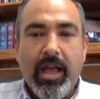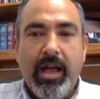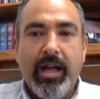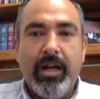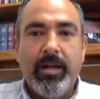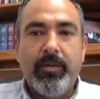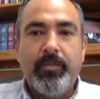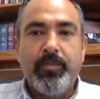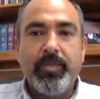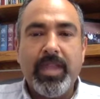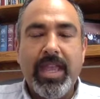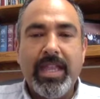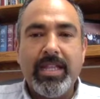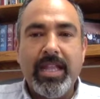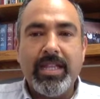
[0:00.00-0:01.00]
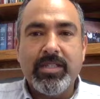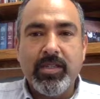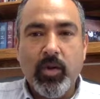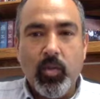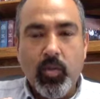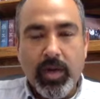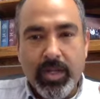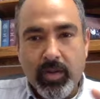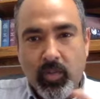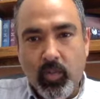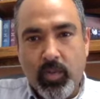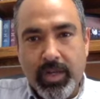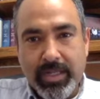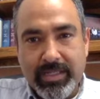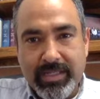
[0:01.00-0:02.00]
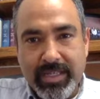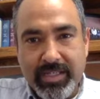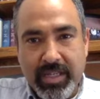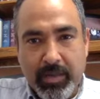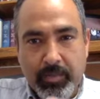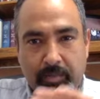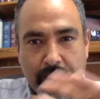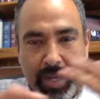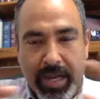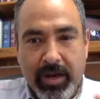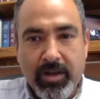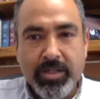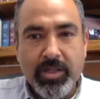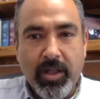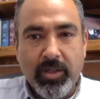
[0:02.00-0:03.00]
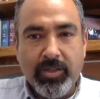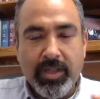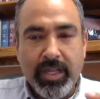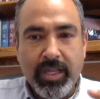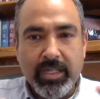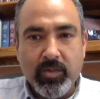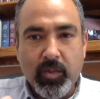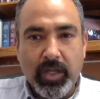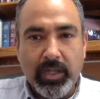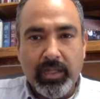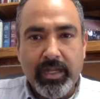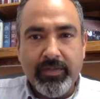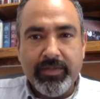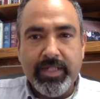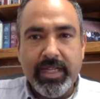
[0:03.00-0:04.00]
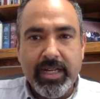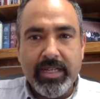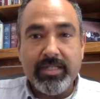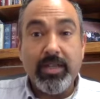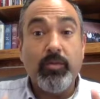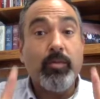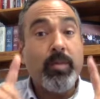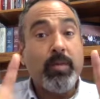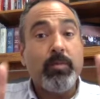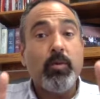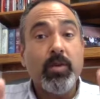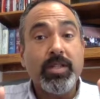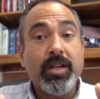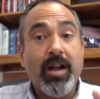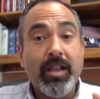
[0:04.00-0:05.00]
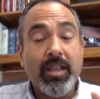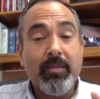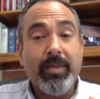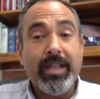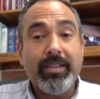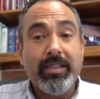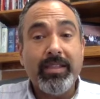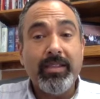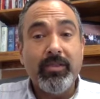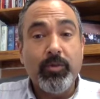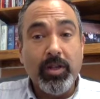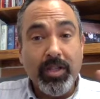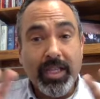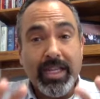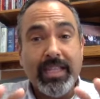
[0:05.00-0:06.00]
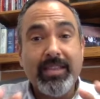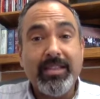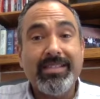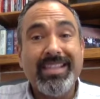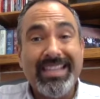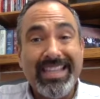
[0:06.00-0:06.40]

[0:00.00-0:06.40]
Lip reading: And so when it says it bears all things, what love does, and remember, we're looking at this in